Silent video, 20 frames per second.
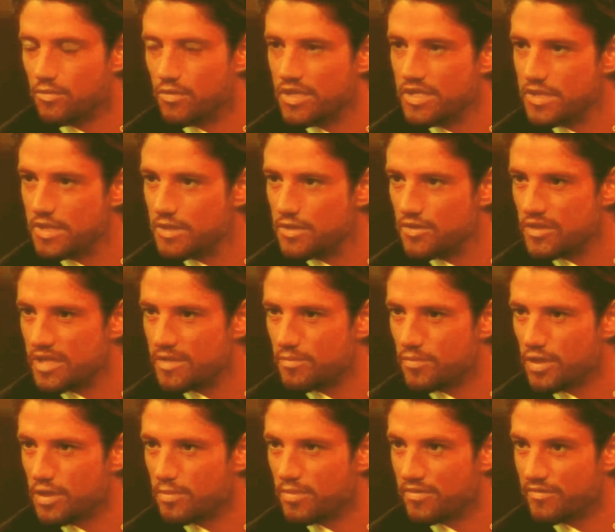the reason that
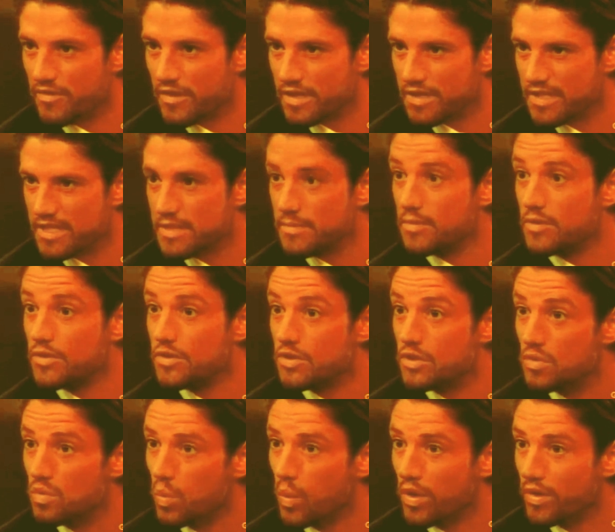you didn't put up a fight is
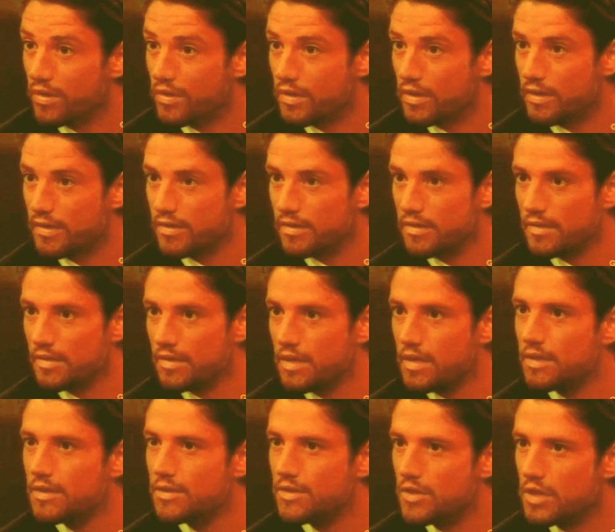because you wanted
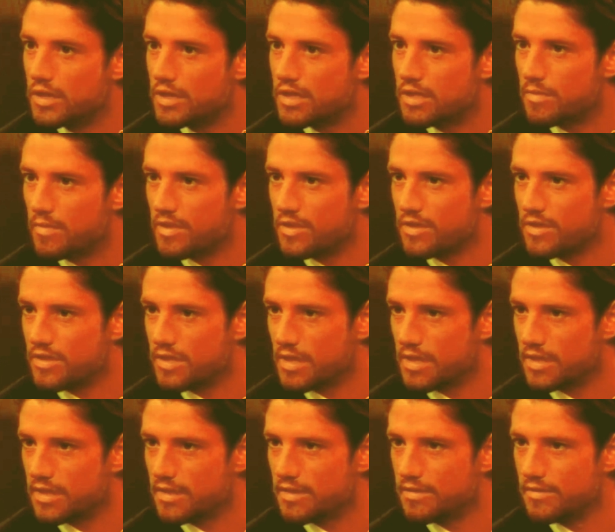it just as much
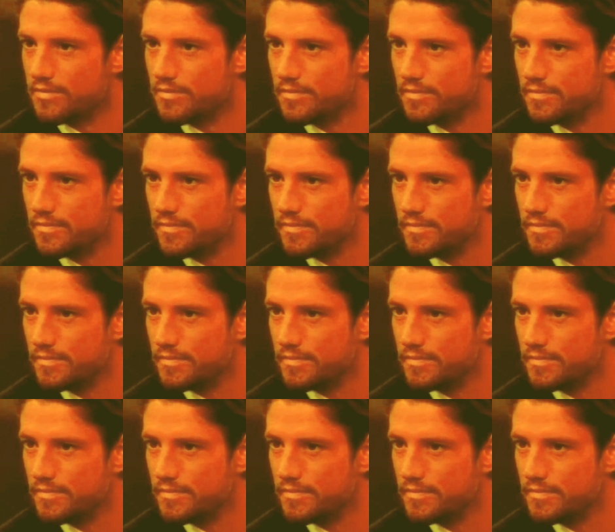as I did.